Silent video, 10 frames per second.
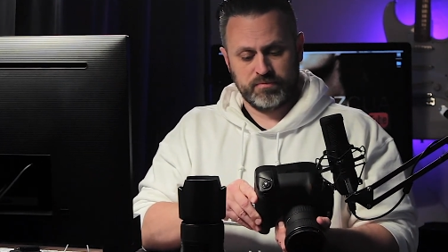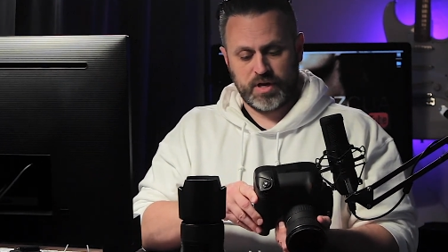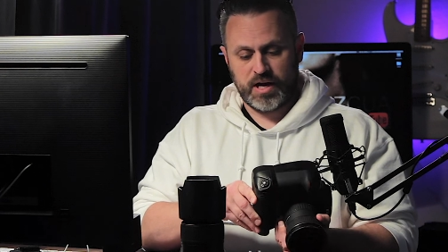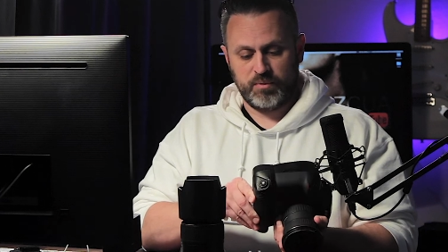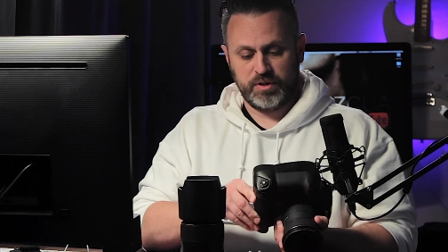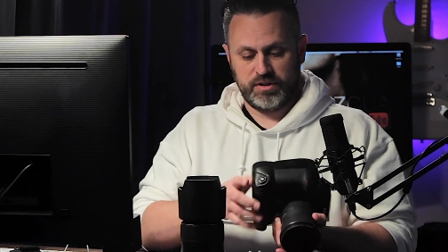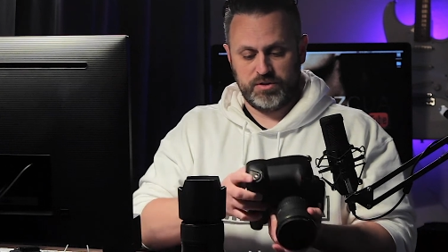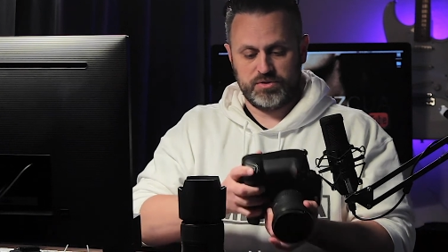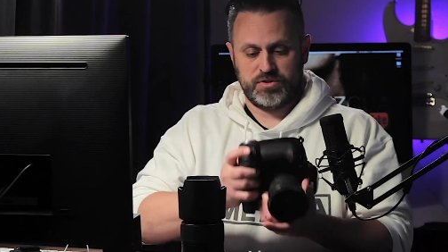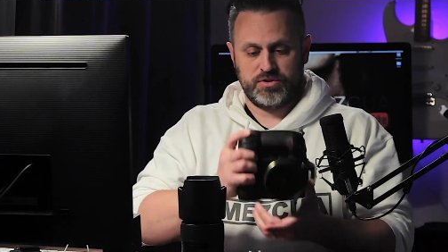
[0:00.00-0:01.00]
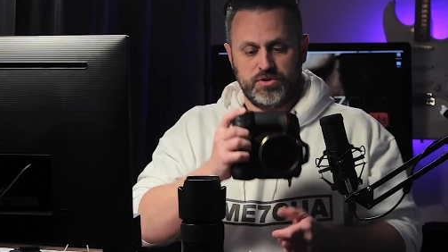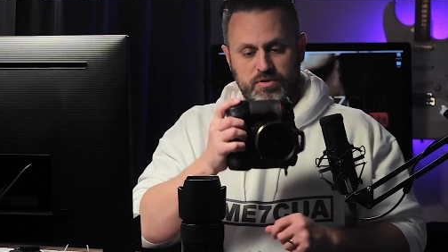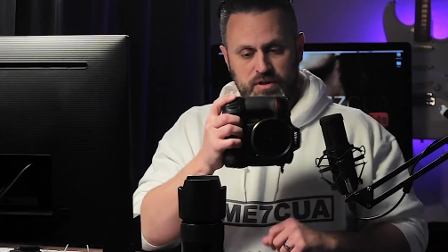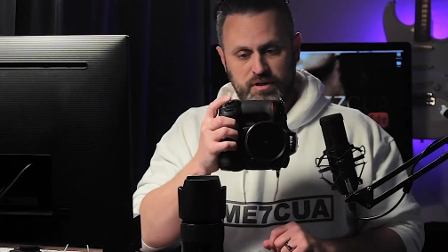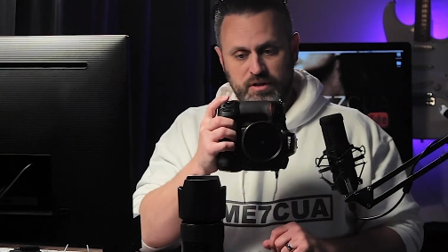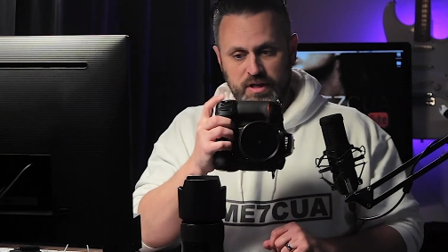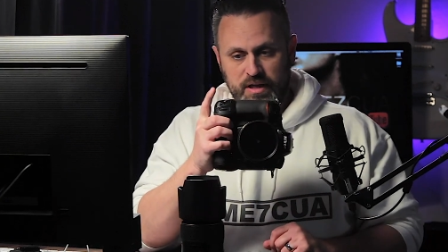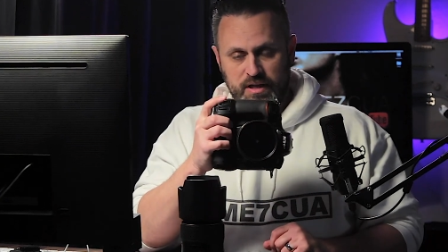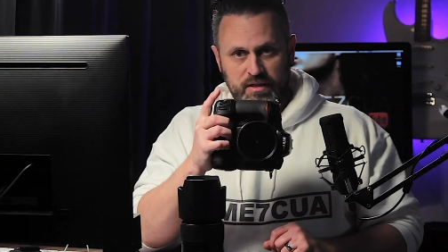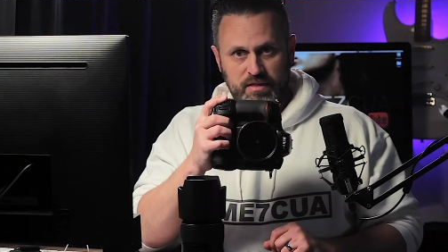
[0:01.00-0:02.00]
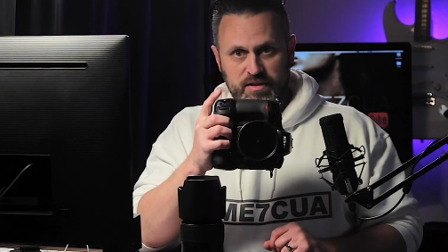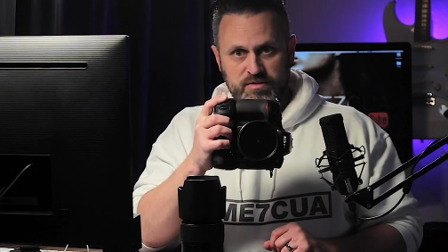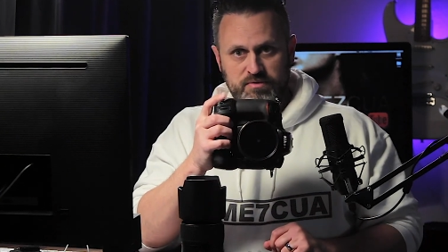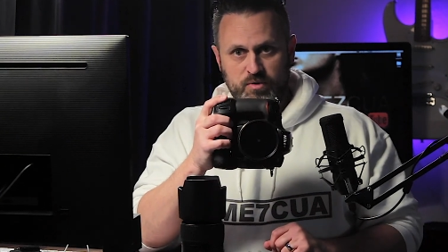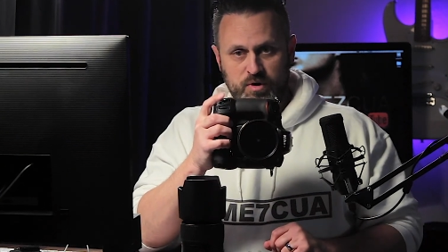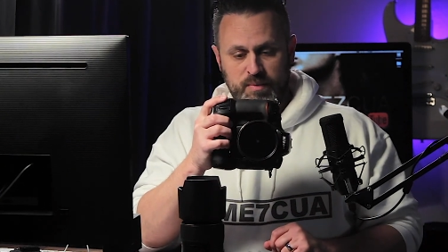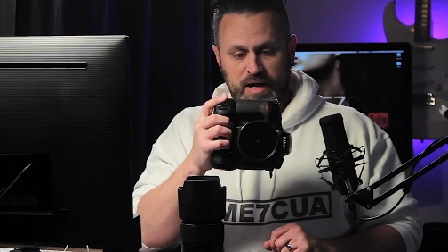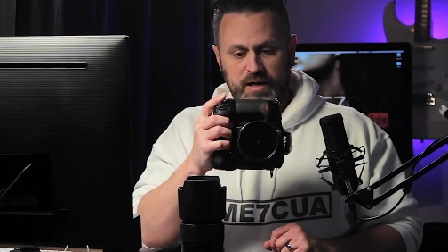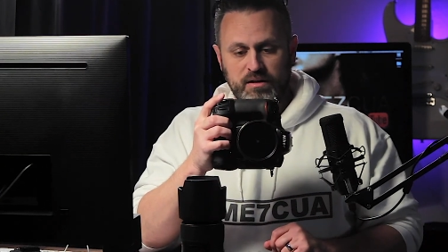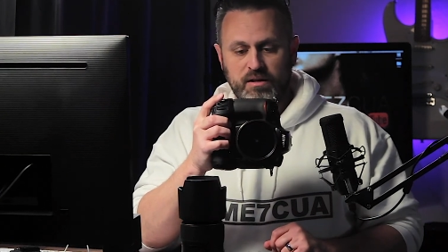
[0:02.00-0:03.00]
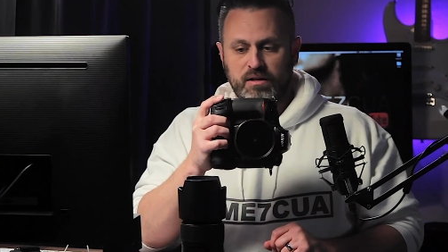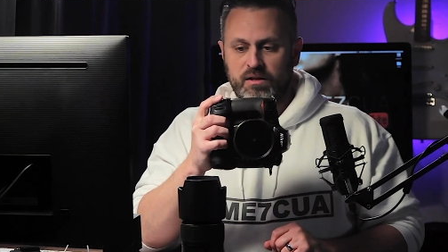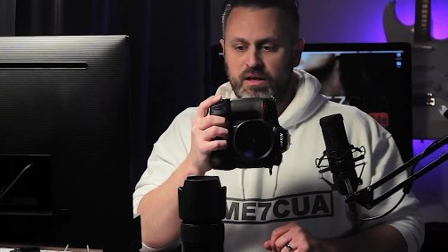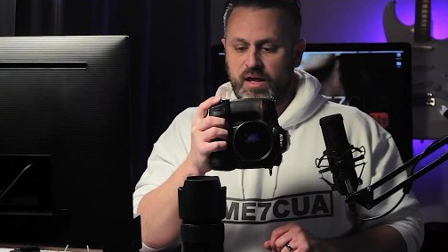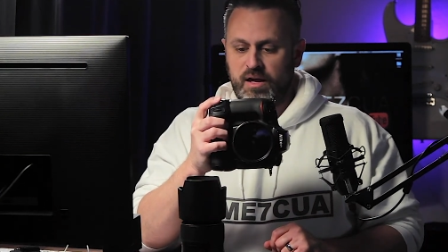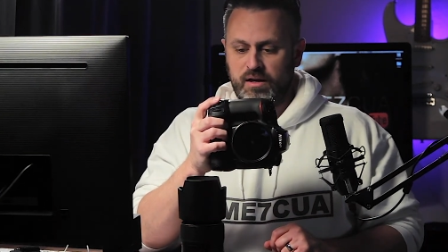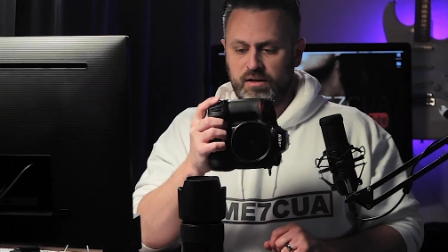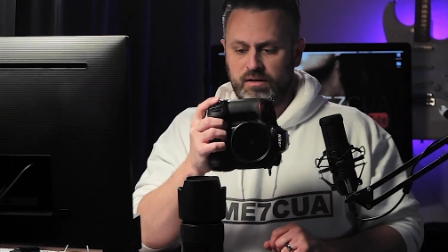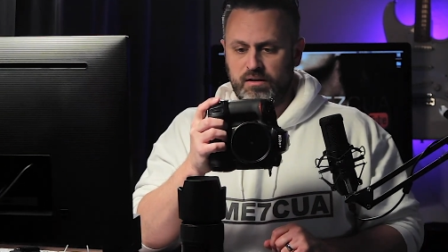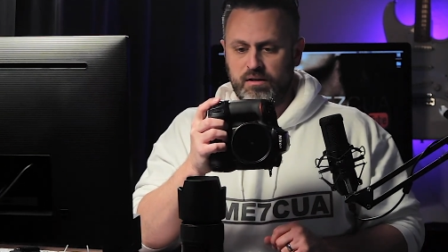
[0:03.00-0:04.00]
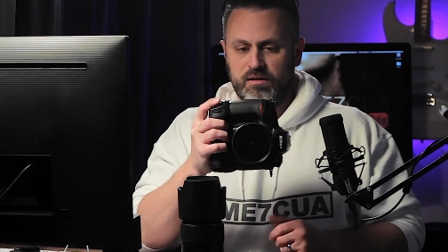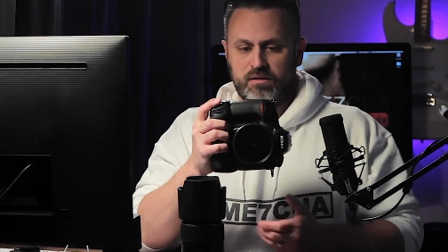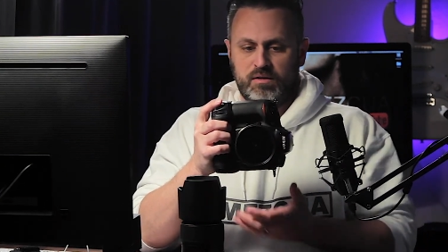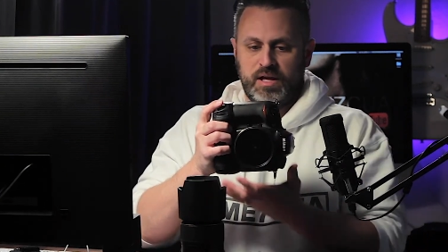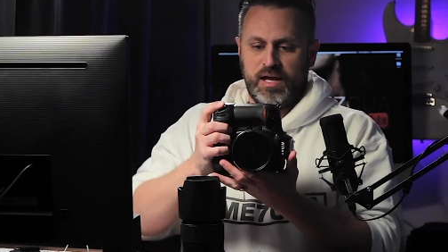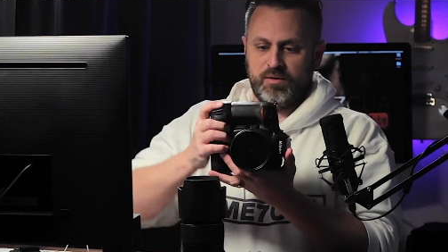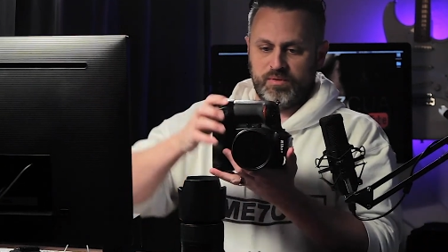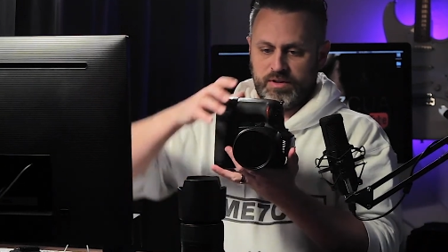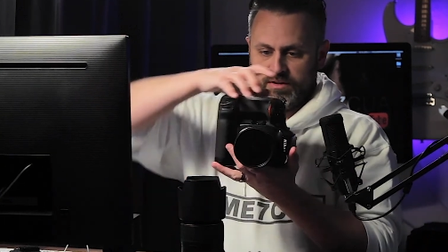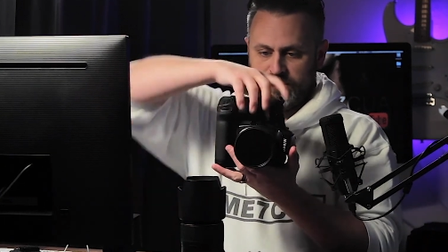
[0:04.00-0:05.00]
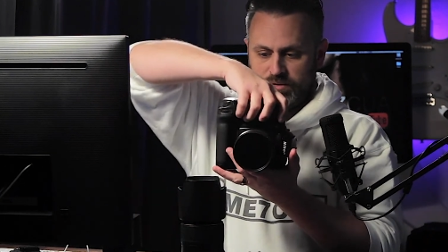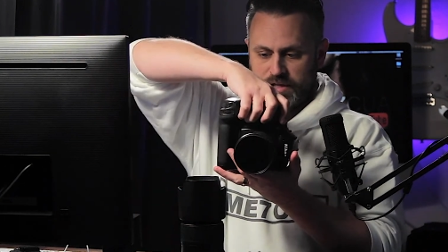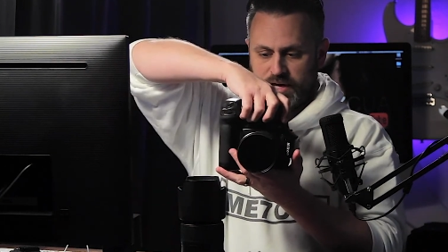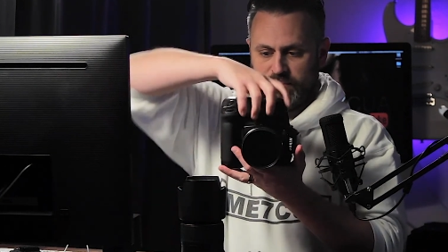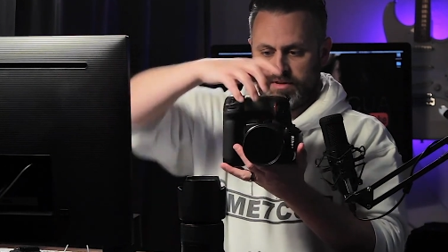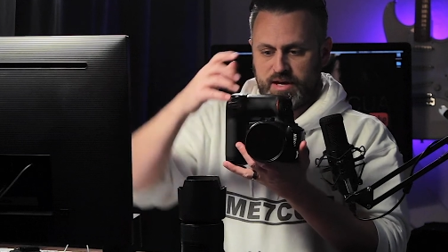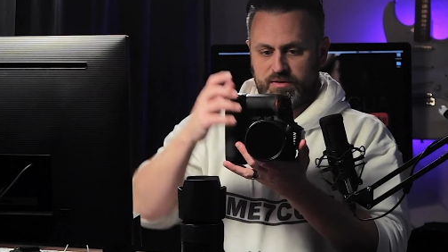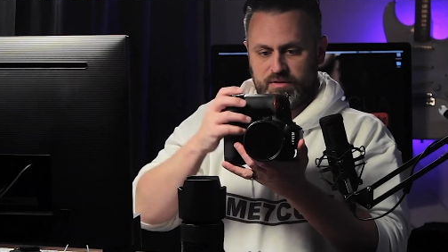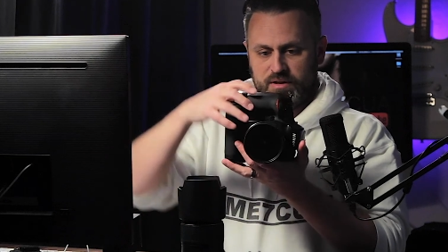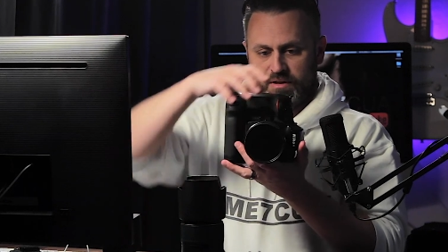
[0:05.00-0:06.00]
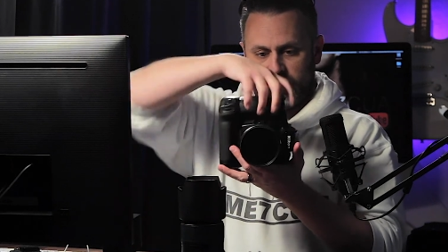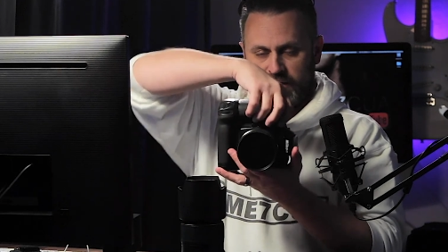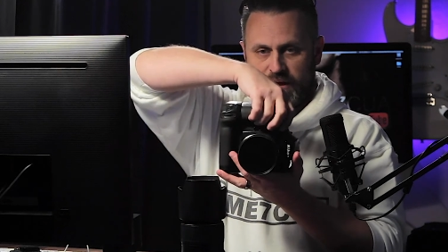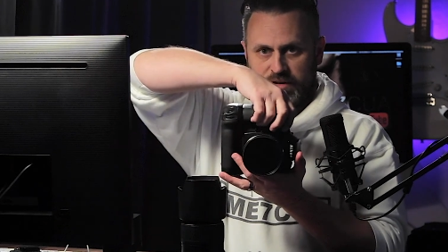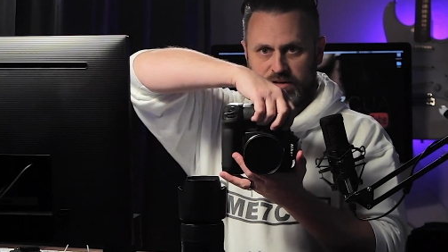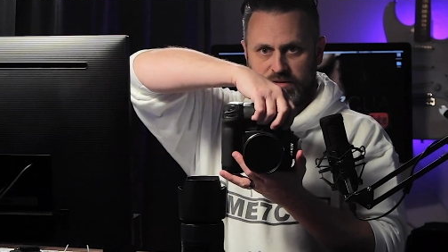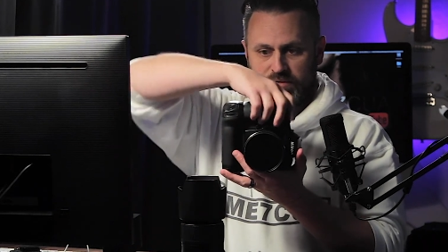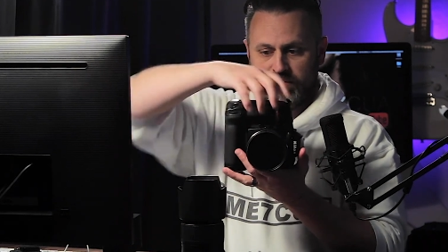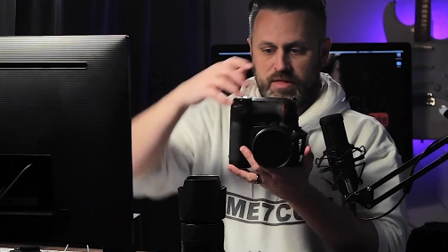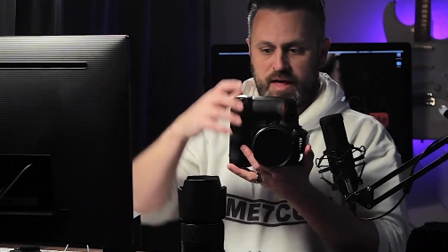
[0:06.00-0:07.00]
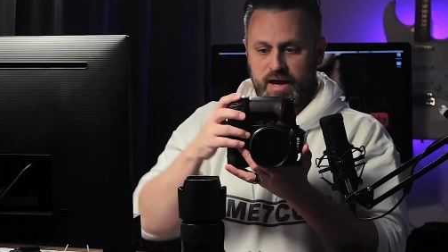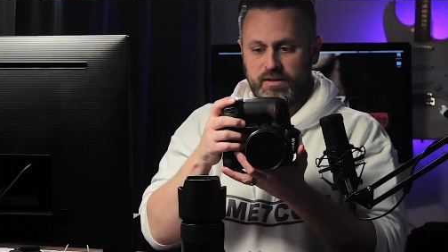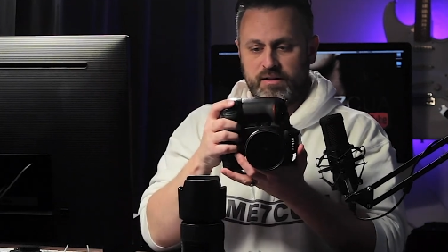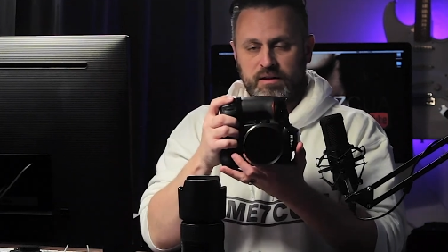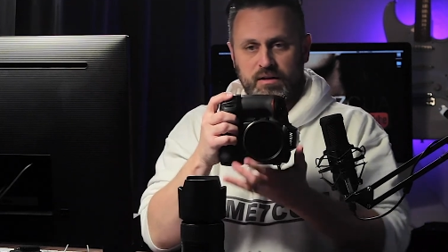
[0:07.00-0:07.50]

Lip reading: I got really used to shooting this format, and you can't really do that without having to do that.